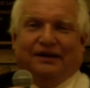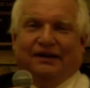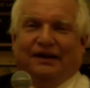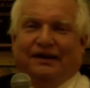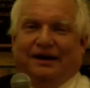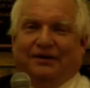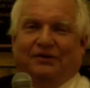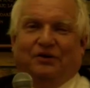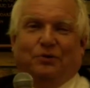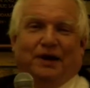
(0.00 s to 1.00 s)
the
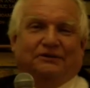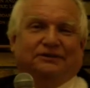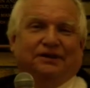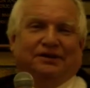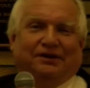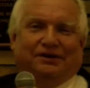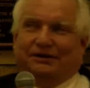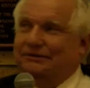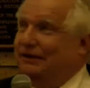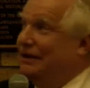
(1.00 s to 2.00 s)
young New England
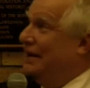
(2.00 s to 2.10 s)
girl,